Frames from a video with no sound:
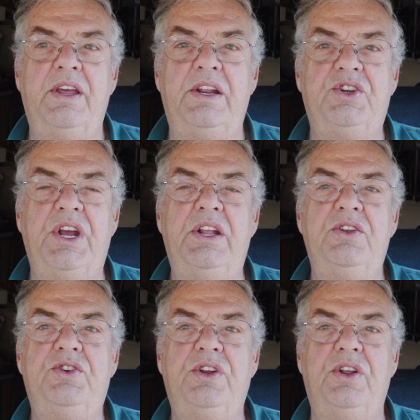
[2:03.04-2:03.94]
They
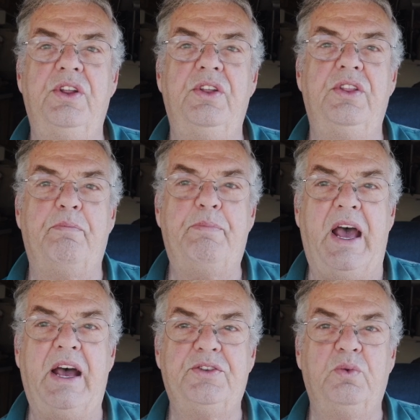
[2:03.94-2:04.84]
changed the
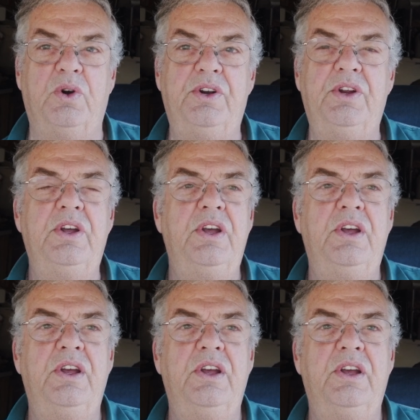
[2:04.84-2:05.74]
password.
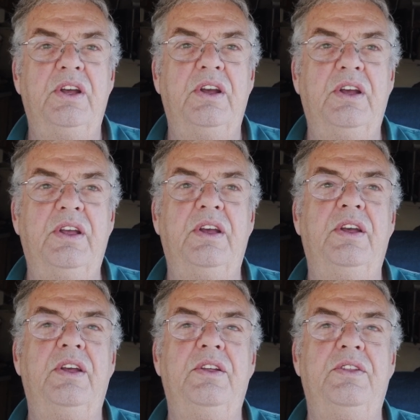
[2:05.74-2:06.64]

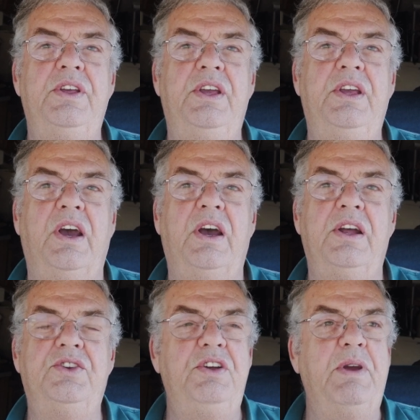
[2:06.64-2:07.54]
The
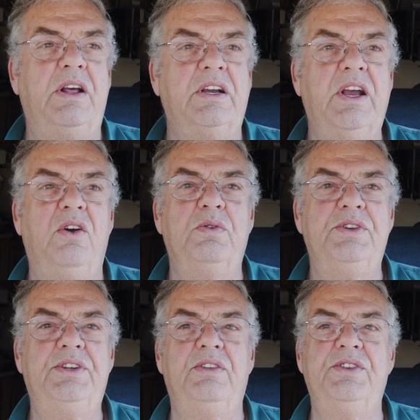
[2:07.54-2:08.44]
Gmail
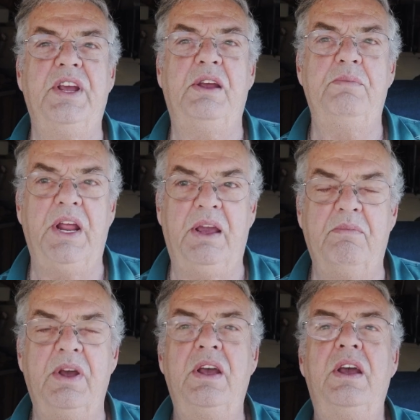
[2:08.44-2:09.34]
account was still the same
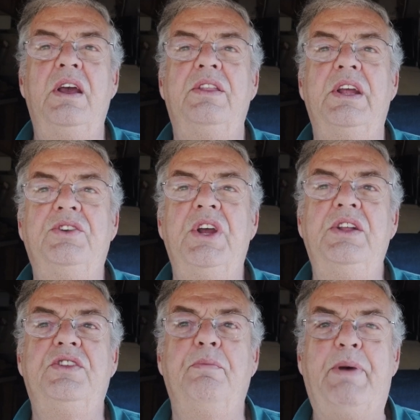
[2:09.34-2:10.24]
name. They
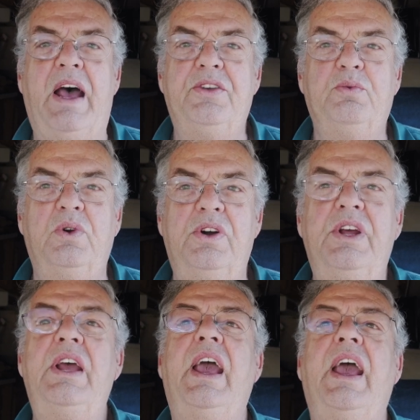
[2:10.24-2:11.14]
changed the
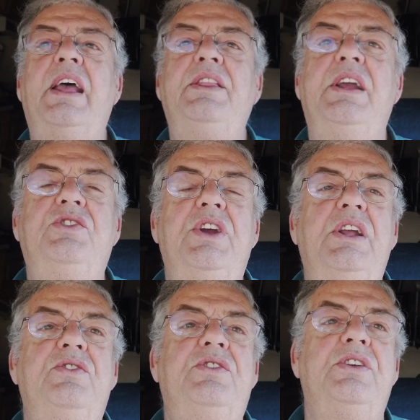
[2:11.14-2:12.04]
password, and they
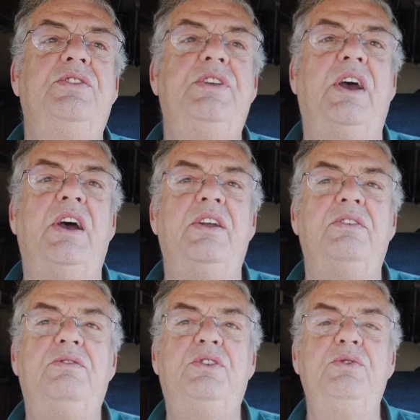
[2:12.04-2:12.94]
changed this
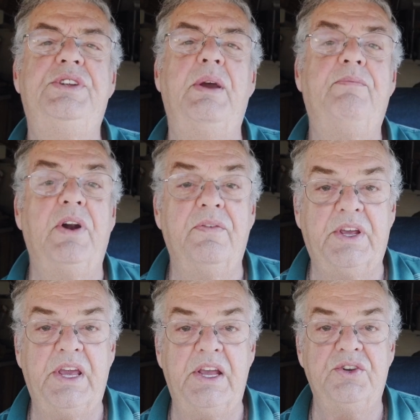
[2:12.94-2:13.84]
two-step
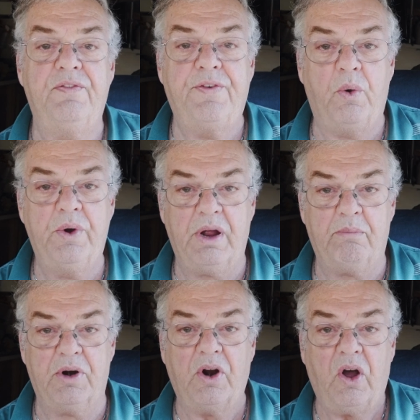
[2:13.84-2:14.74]
verification phone
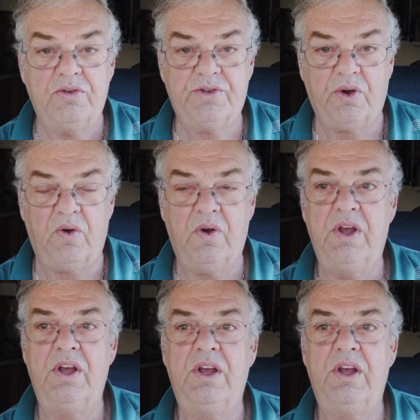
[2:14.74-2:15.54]
number also.